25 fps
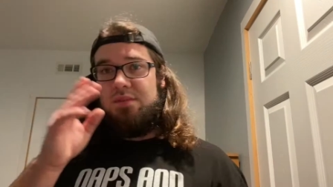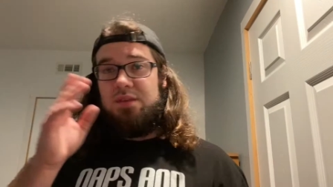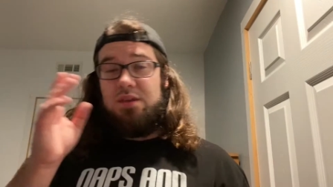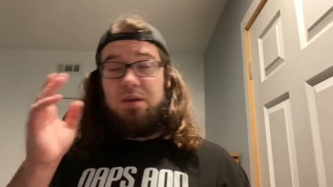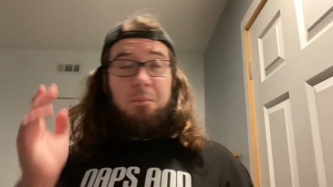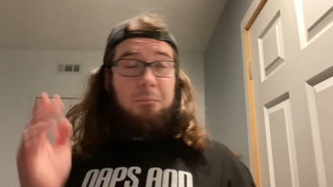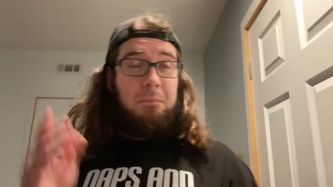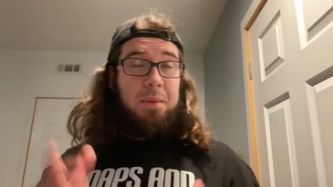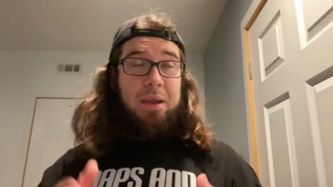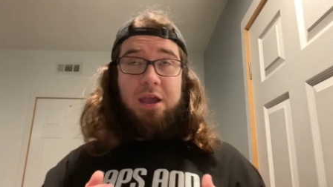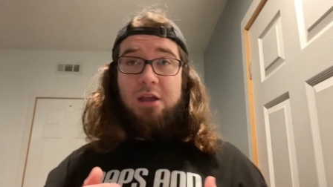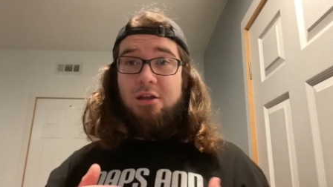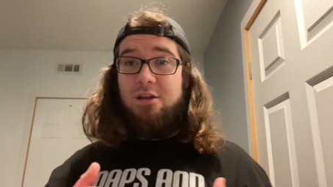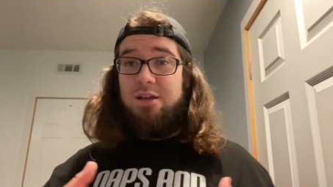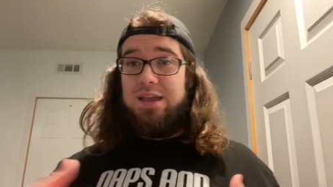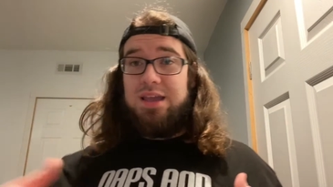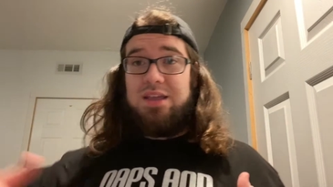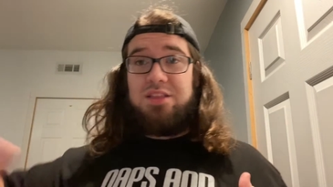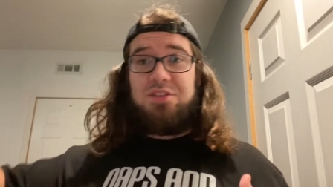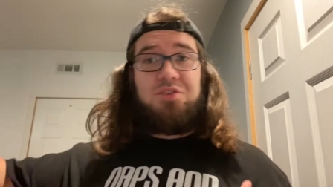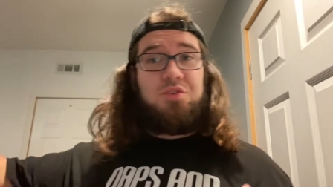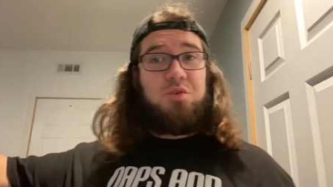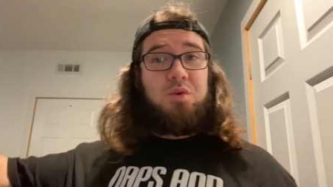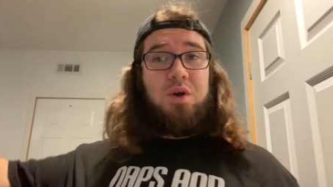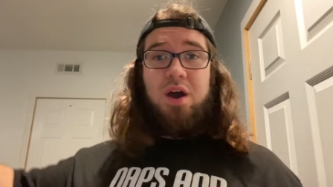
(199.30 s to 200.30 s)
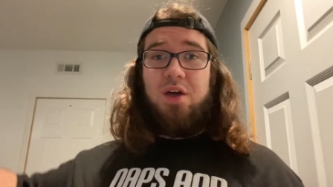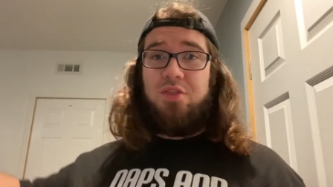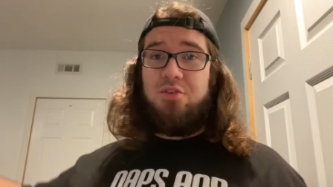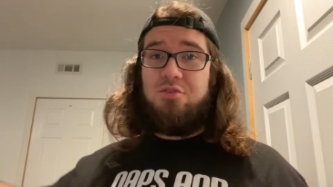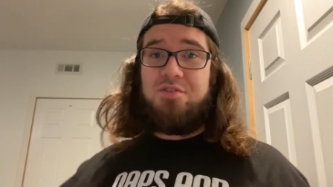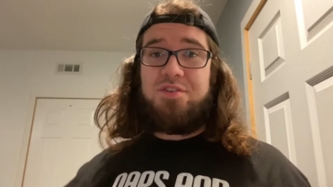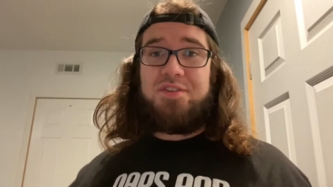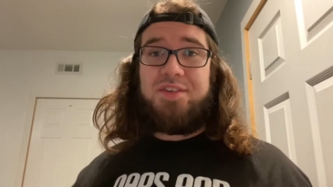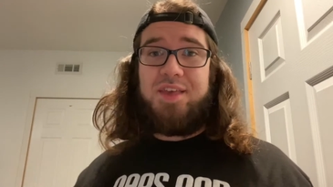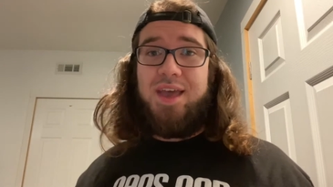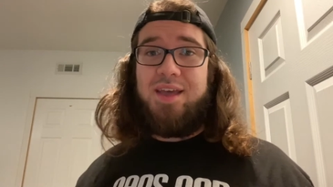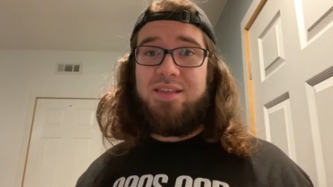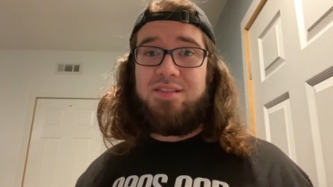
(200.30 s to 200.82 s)
Comparing it to other
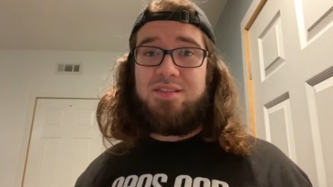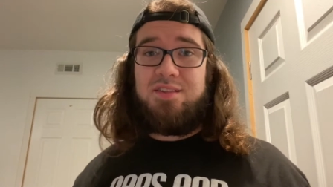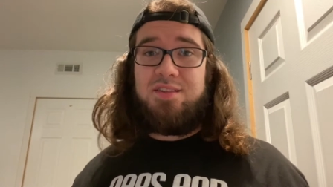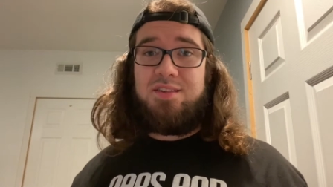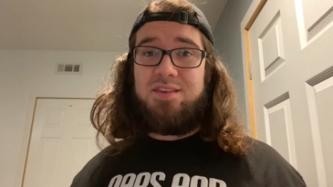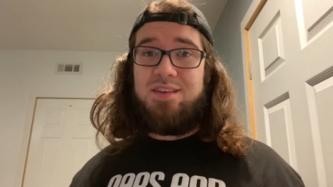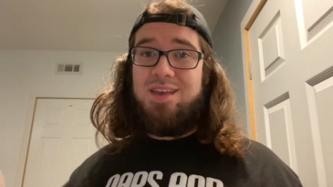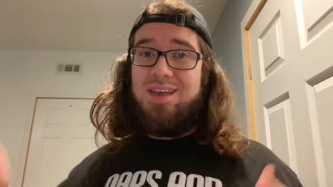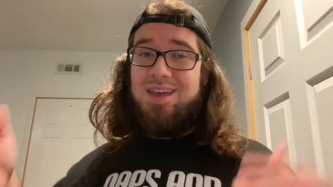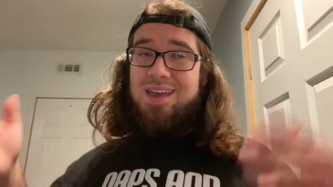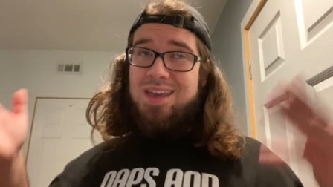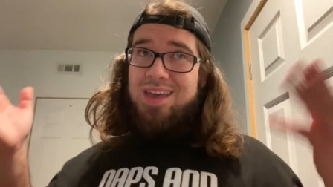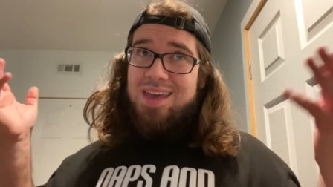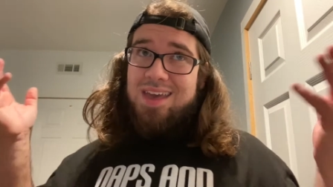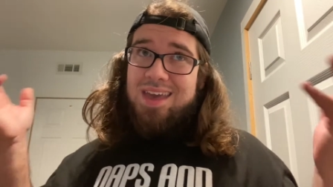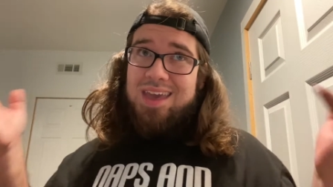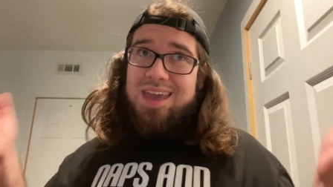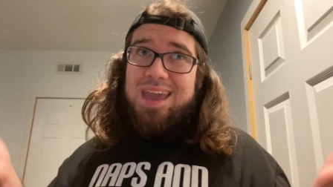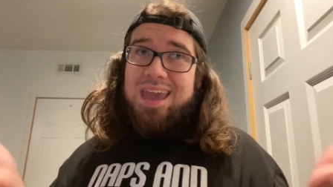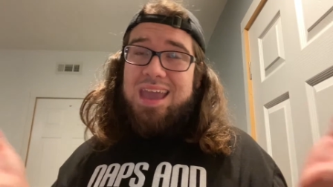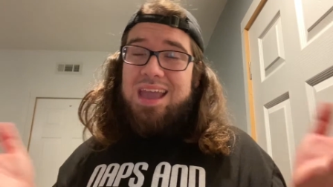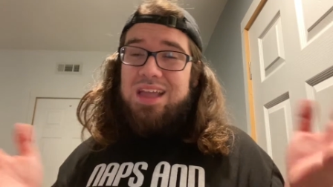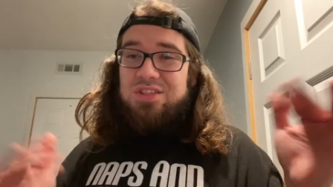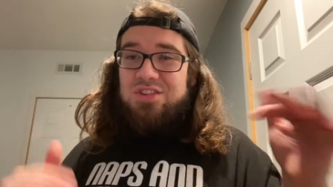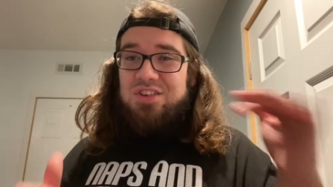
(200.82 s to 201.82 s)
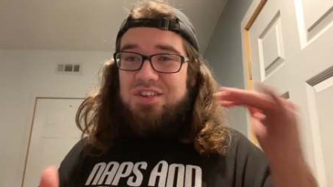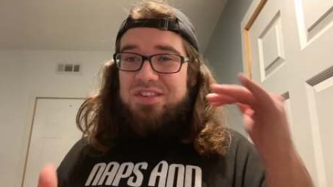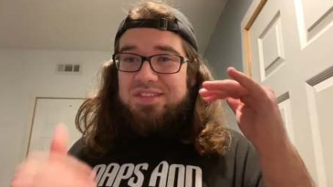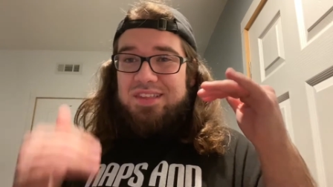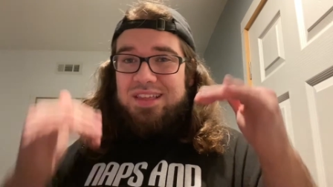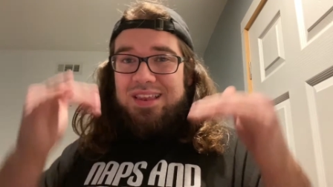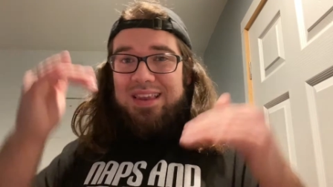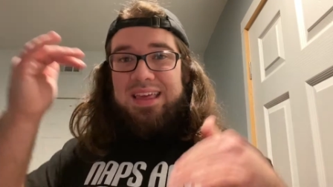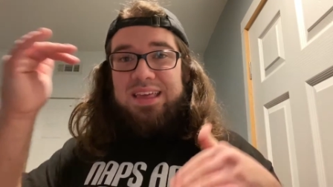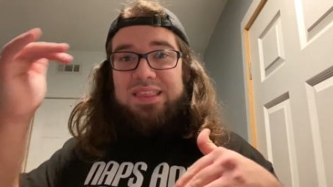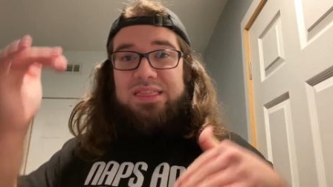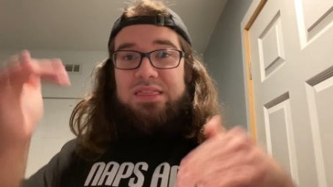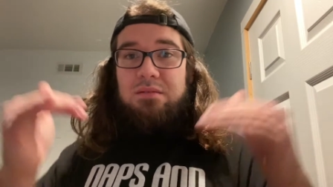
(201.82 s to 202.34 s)
sets, it just
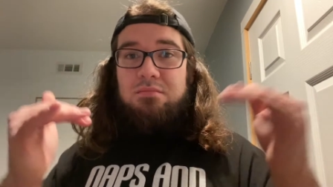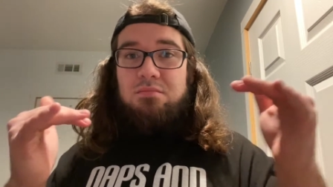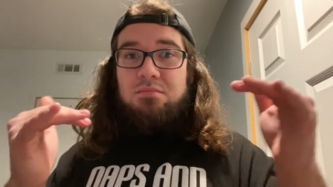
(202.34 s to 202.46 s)
didn't hit the